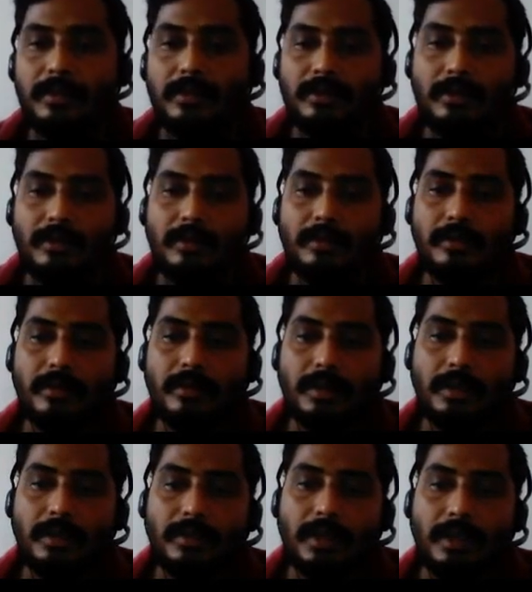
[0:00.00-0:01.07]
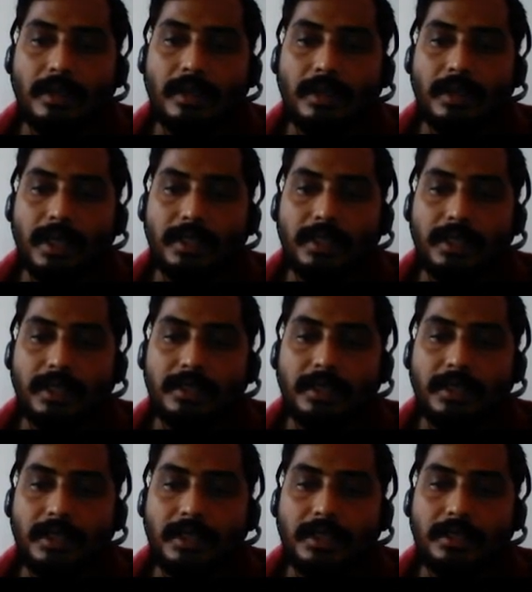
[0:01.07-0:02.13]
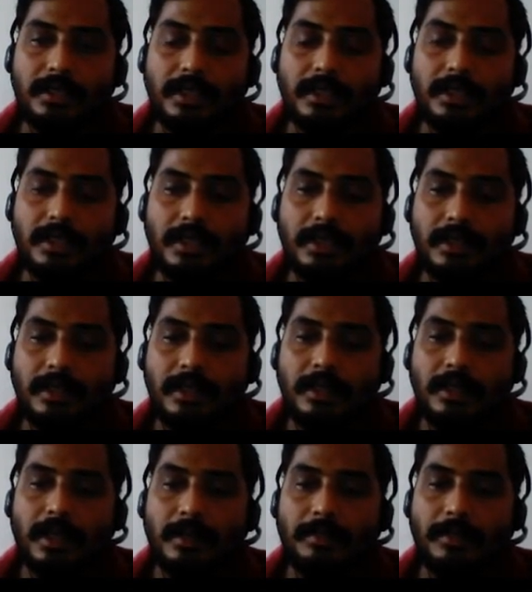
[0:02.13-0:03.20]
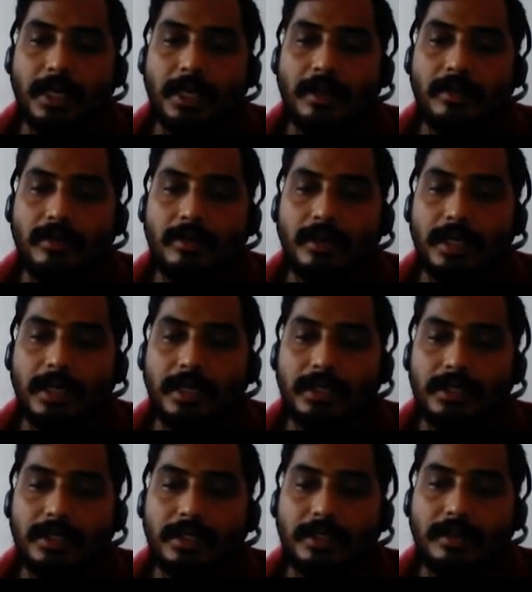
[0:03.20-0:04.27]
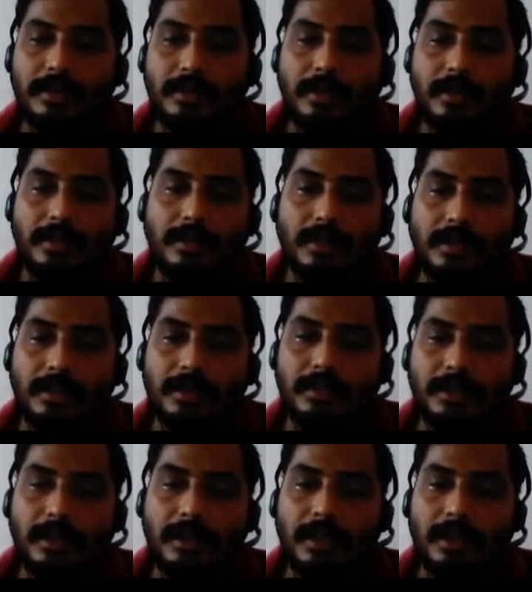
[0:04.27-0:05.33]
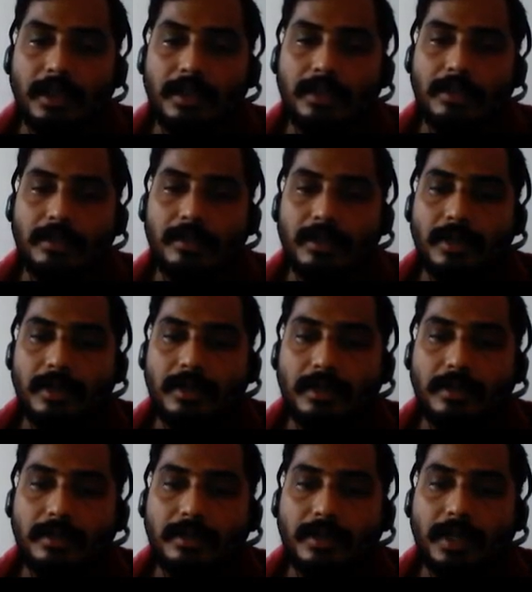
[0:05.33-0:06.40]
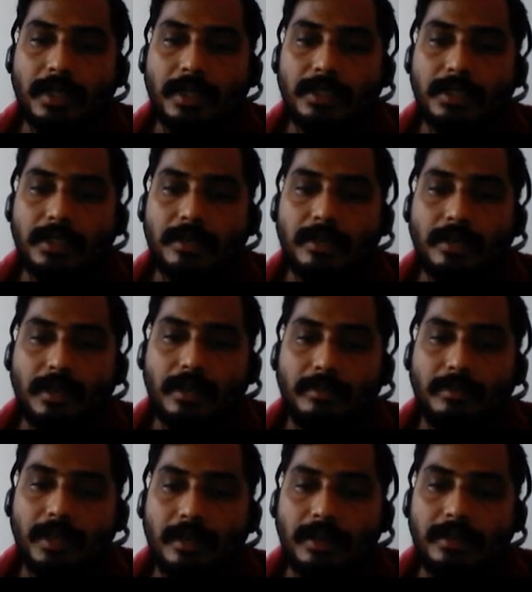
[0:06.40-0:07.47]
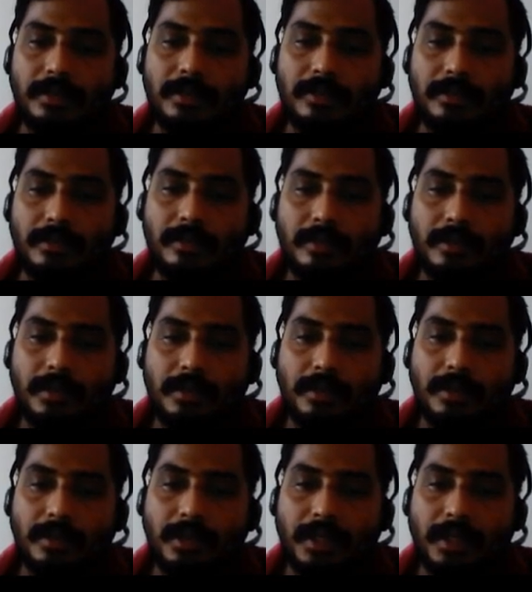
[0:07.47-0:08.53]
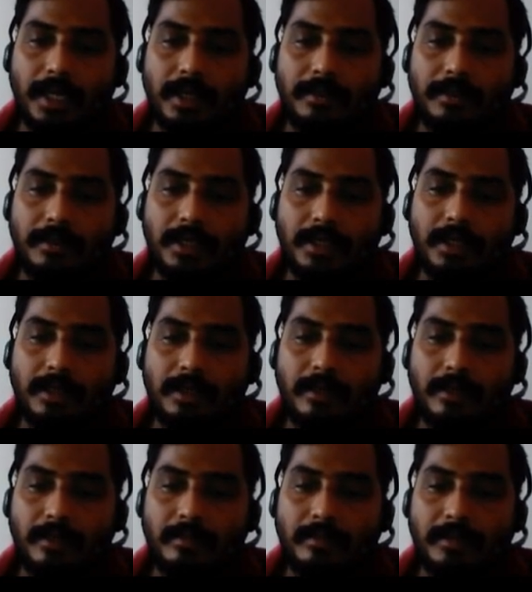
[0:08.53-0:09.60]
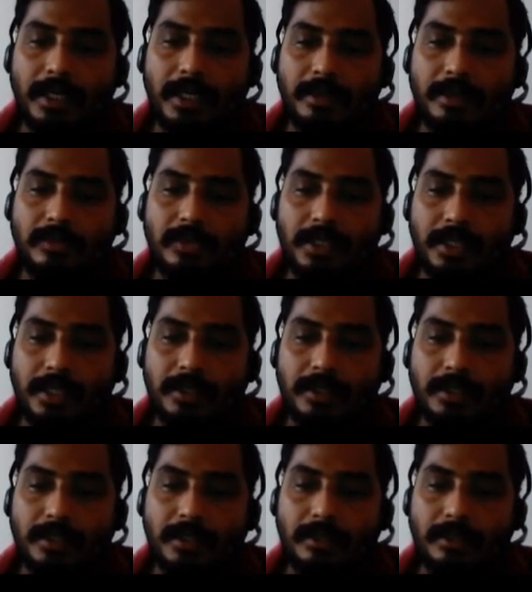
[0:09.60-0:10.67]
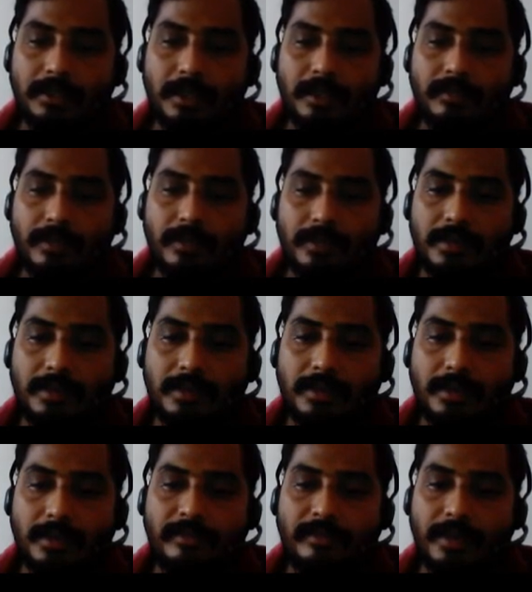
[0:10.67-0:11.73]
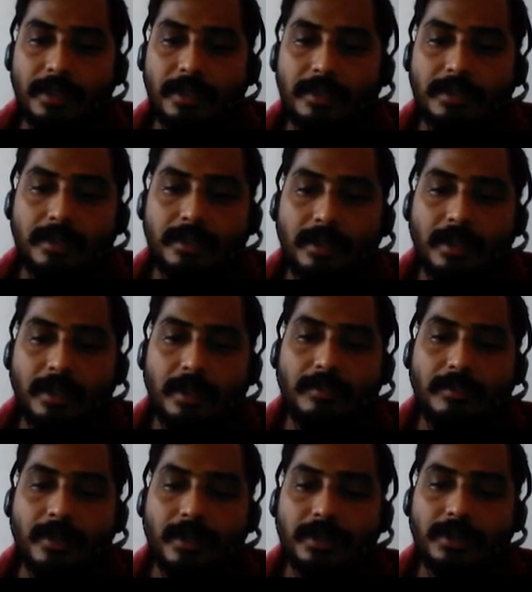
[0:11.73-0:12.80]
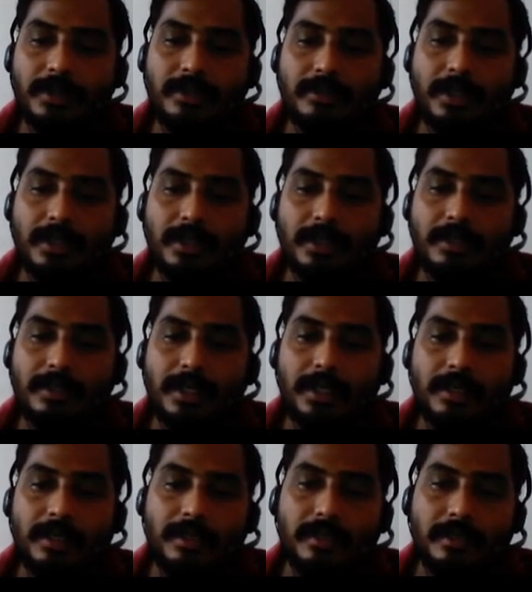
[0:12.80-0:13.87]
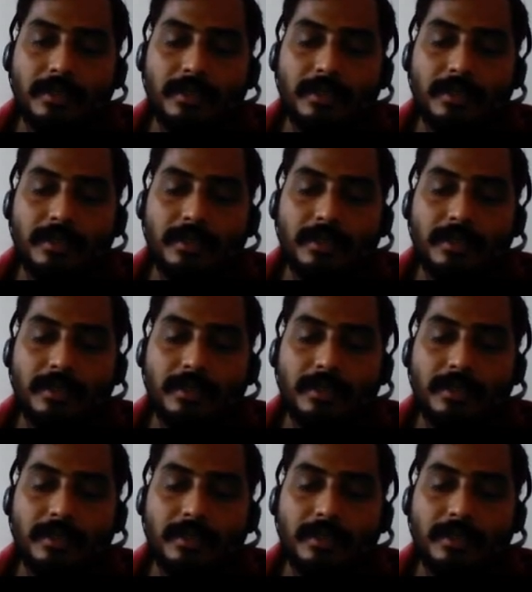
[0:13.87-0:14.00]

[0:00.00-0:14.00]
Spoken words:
So your length has increased on the applied load direction, that is longitudinal direction, but also the diameter might have changed. Of course, if it is positive on this side,